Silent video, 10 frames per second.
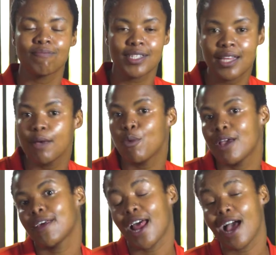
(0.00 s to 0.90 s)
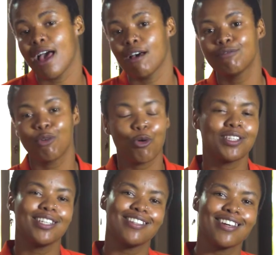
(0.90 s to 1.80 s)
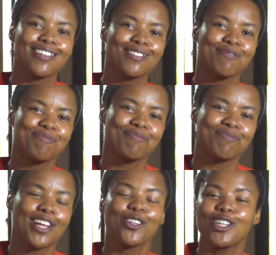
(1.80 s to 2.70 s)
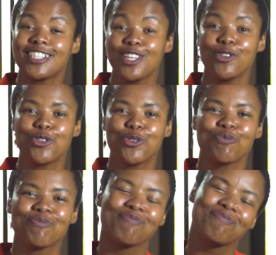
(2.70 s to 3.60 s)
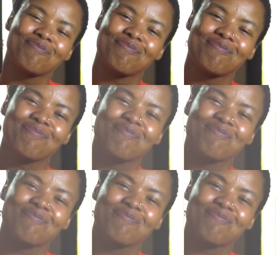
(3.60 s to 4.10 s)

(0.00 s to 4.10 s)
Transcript: the same way that I have all these years and continue to.